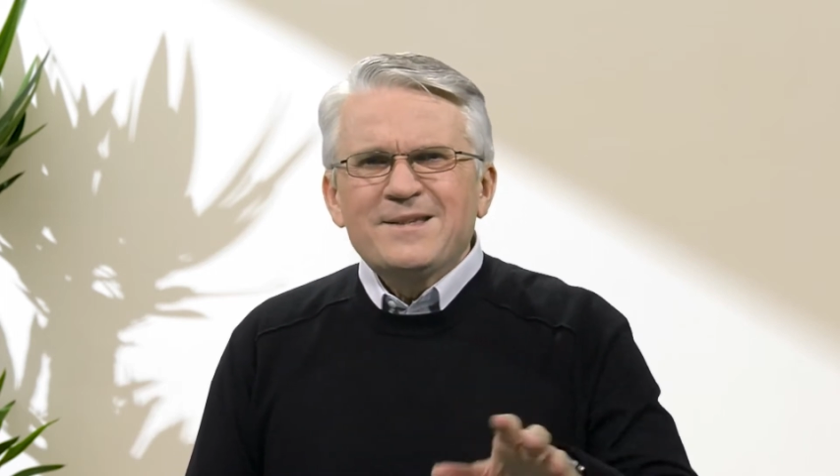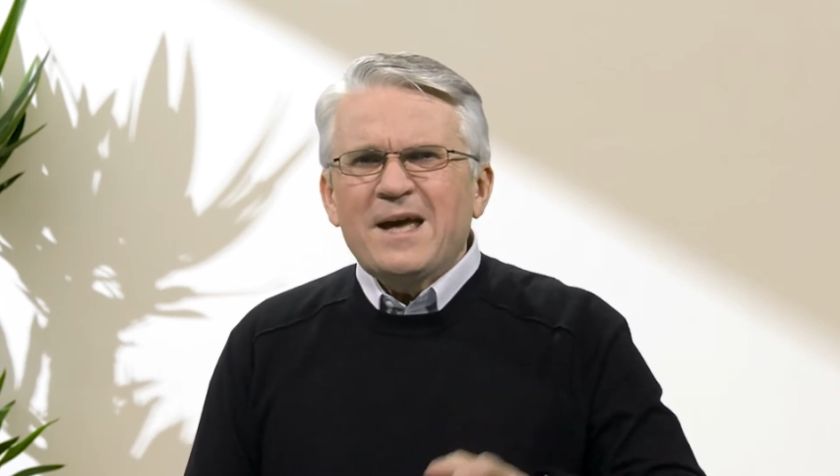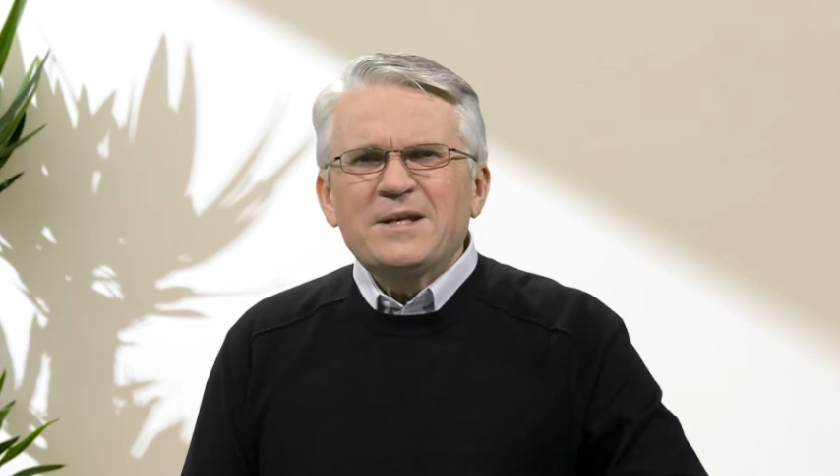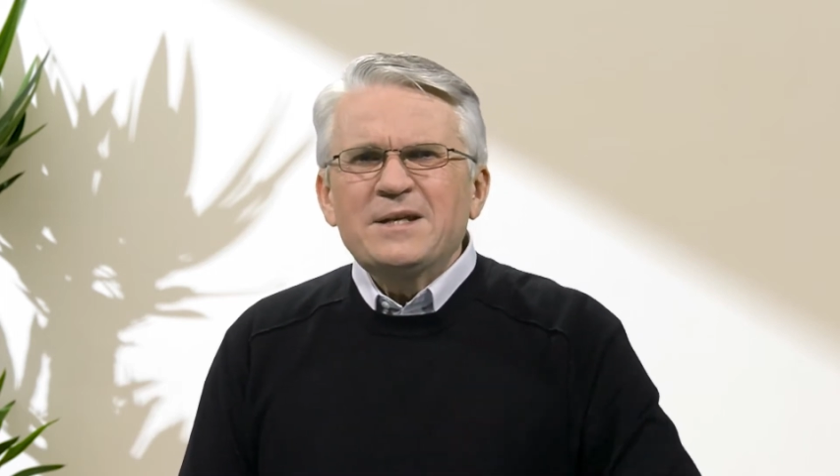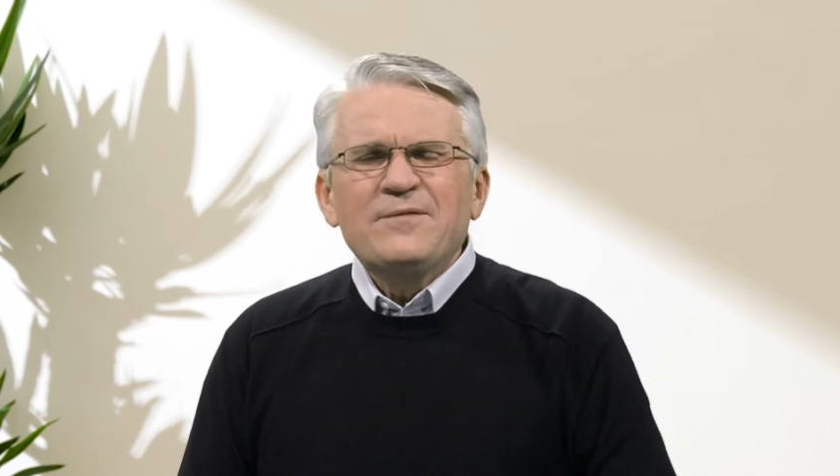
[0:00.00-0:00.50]

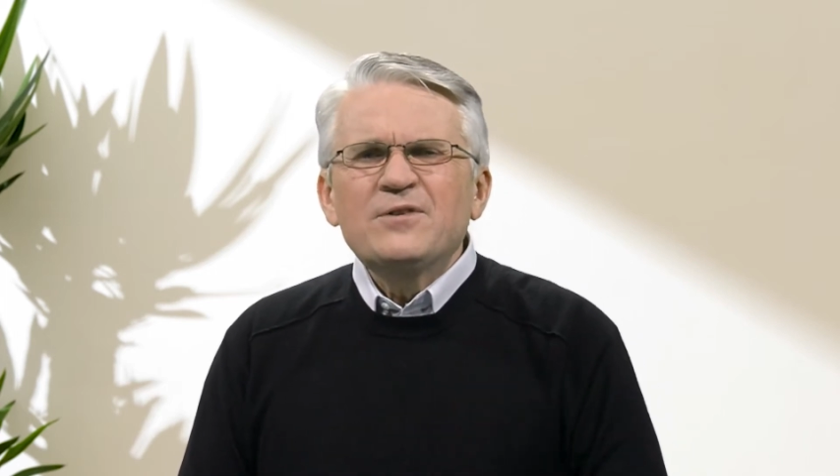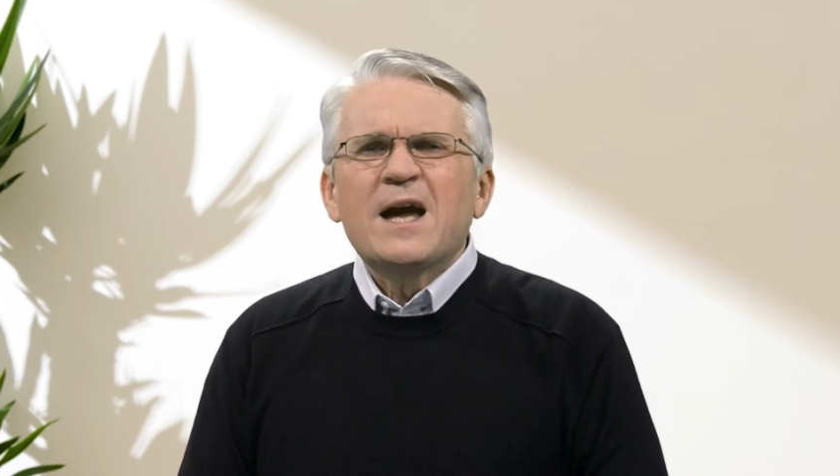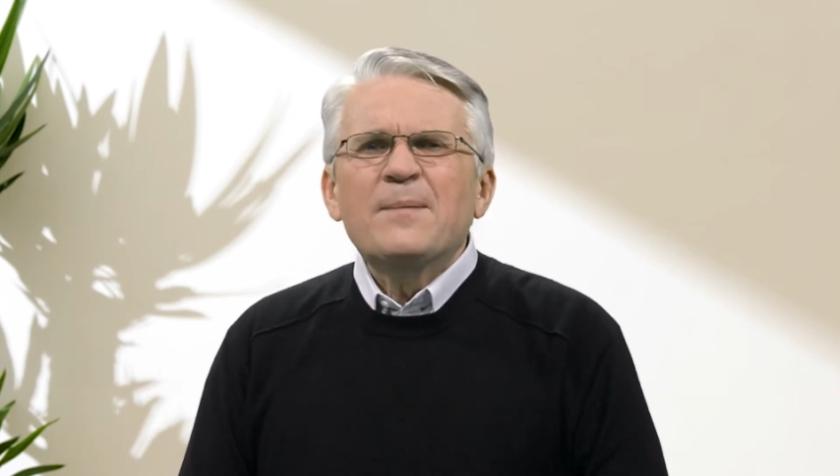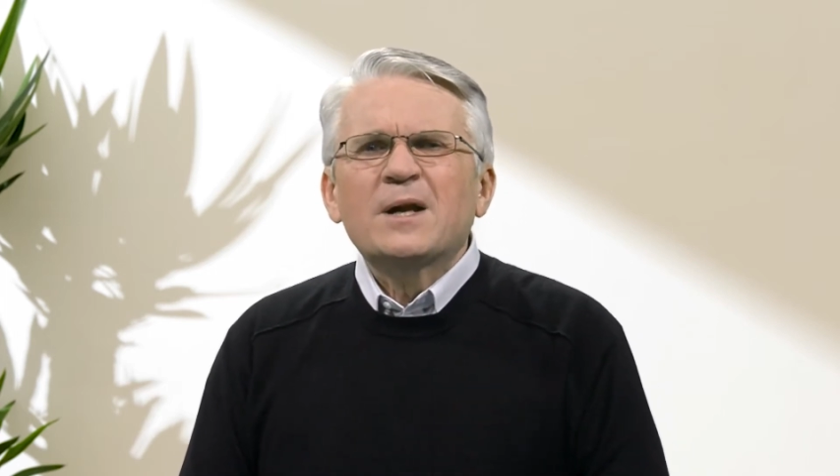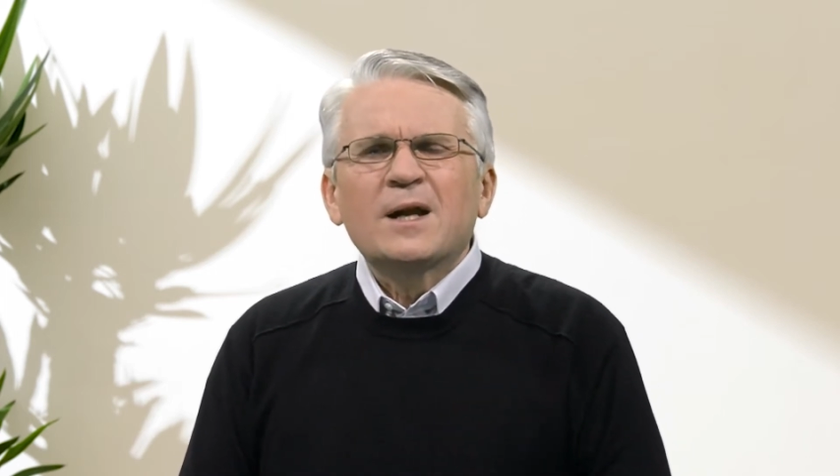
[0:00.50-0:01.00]
they didn't even
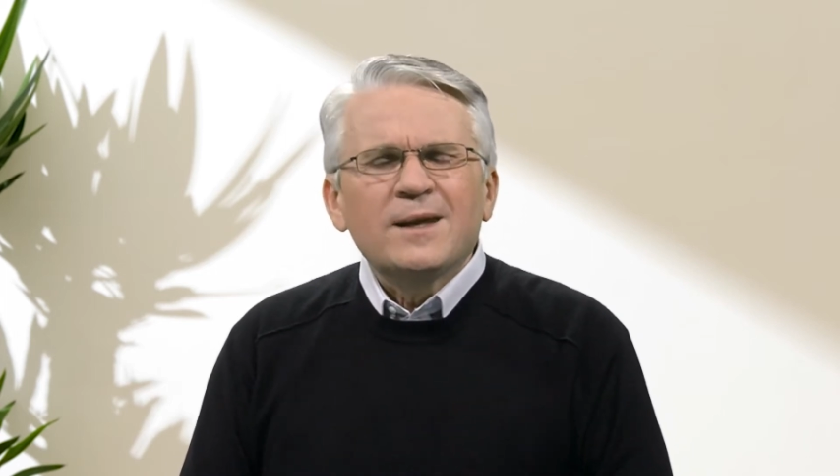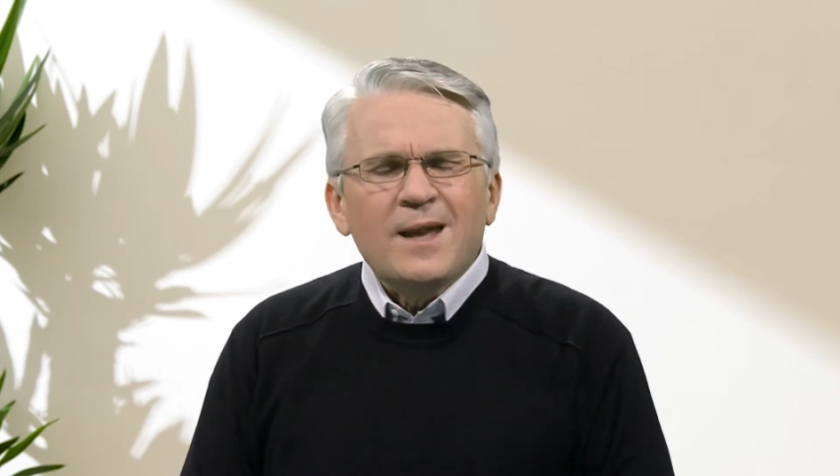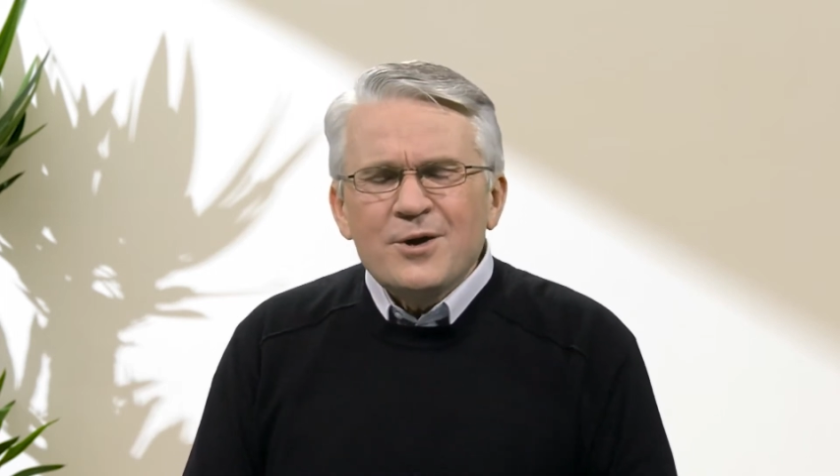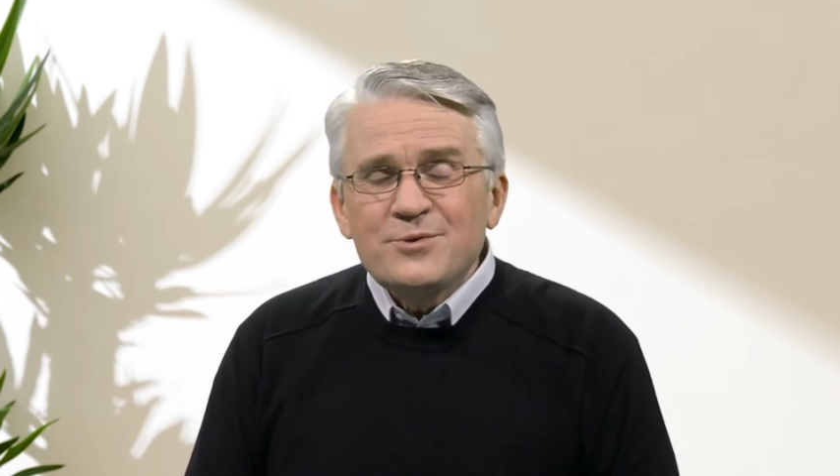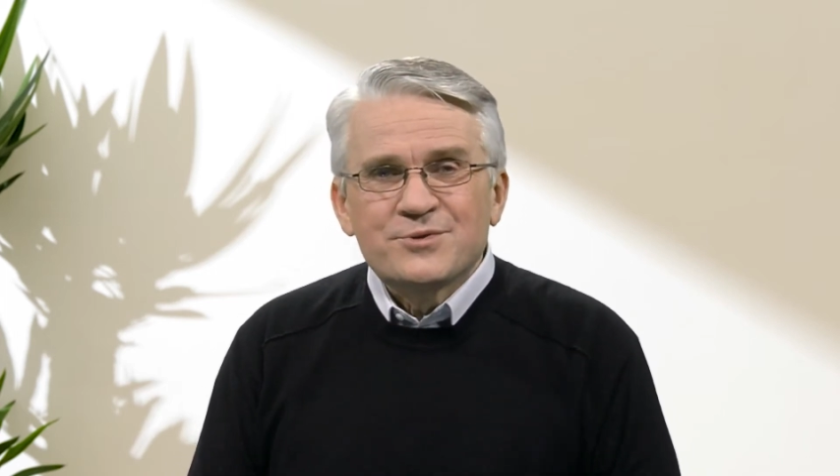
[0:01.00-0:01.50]
come
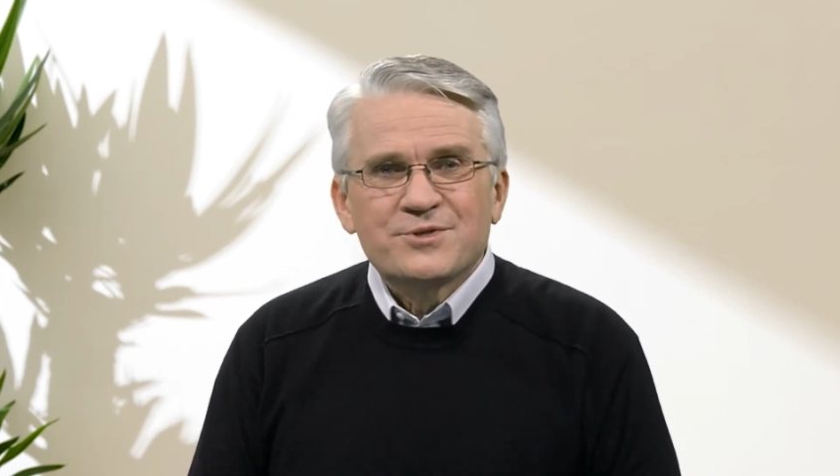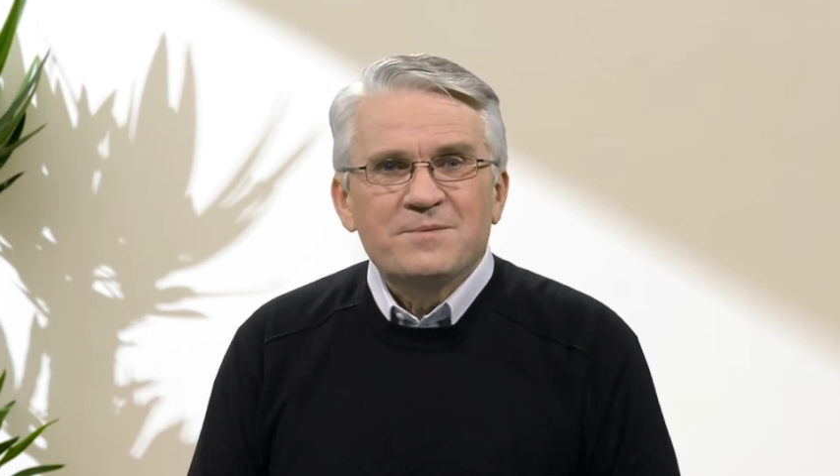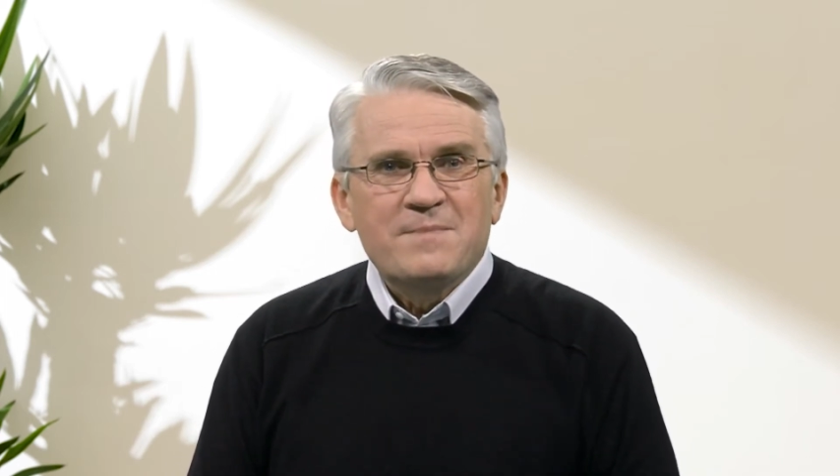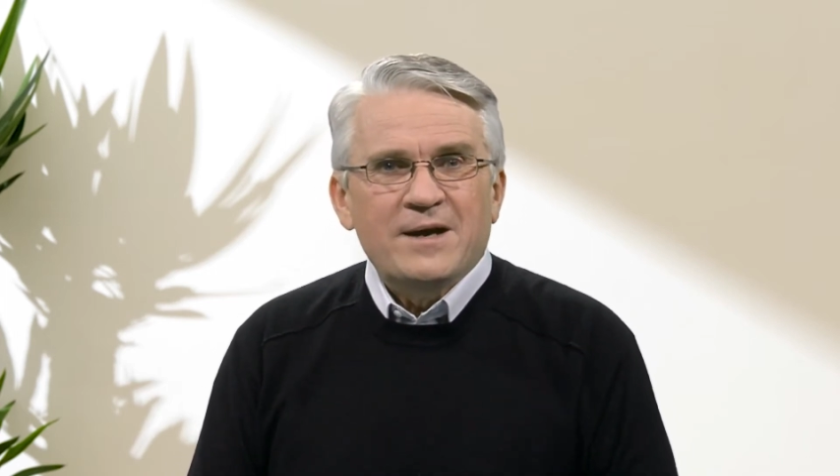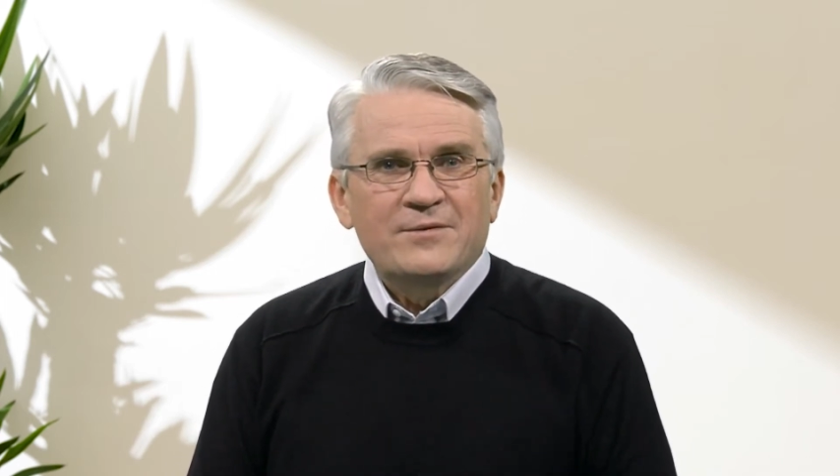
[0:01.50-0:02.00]
close
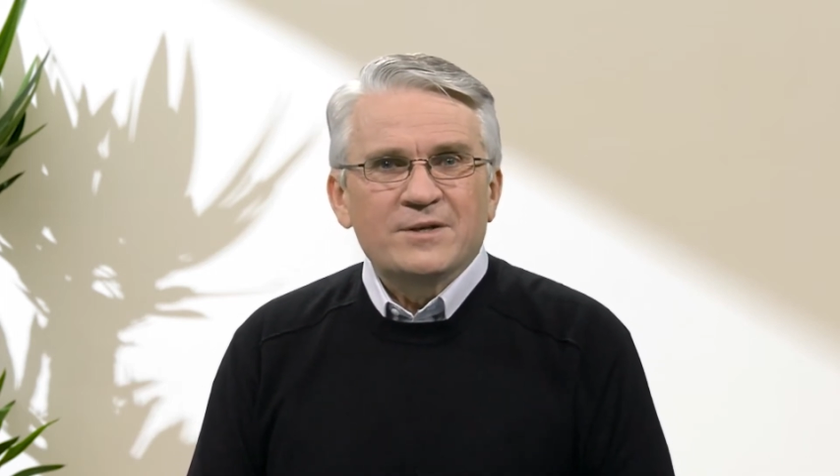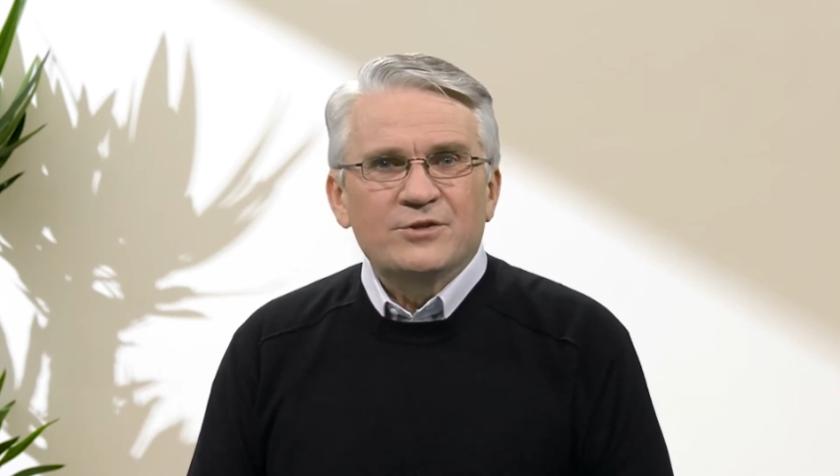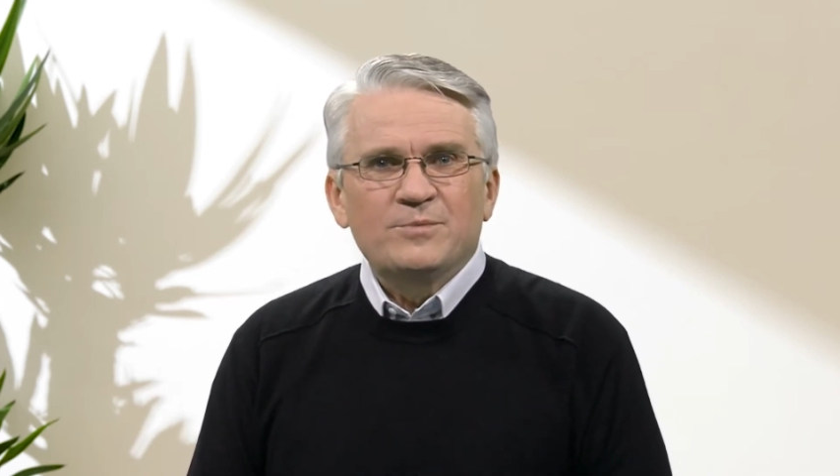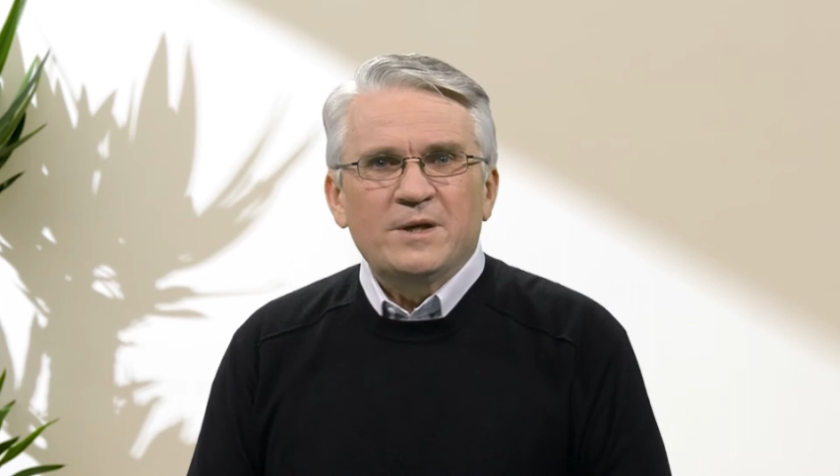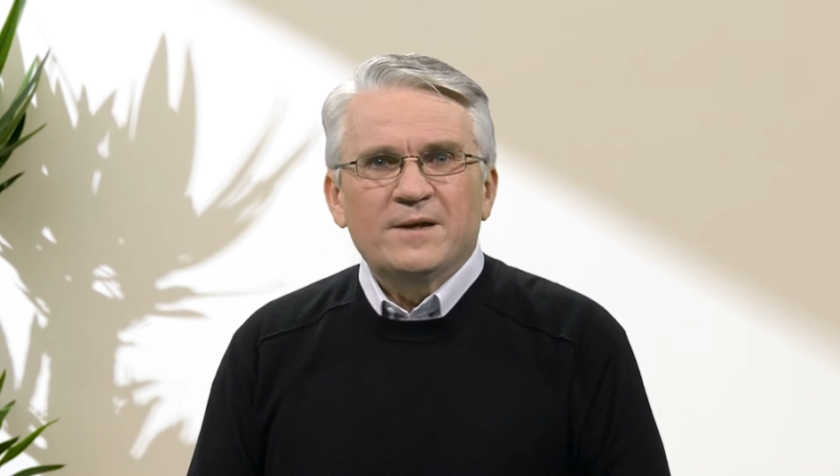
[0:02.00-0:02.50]
to mattering
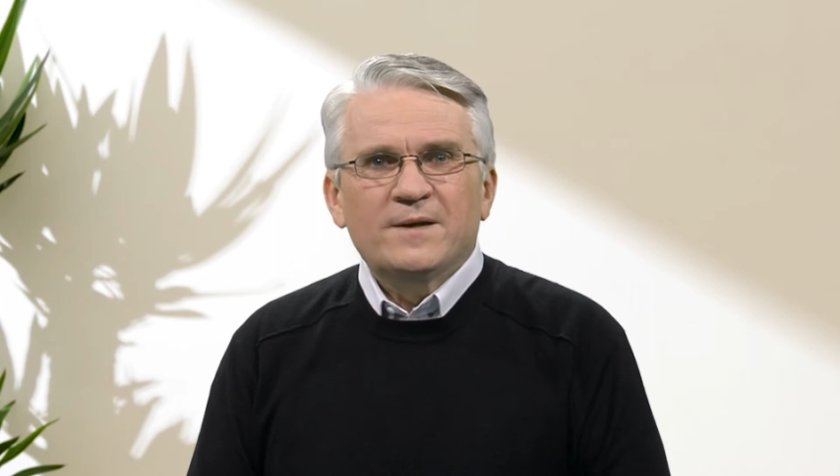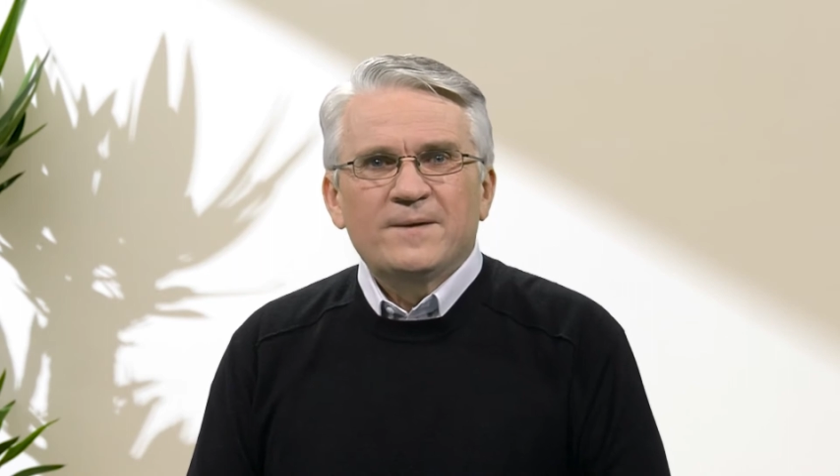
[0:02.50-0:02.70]
to me.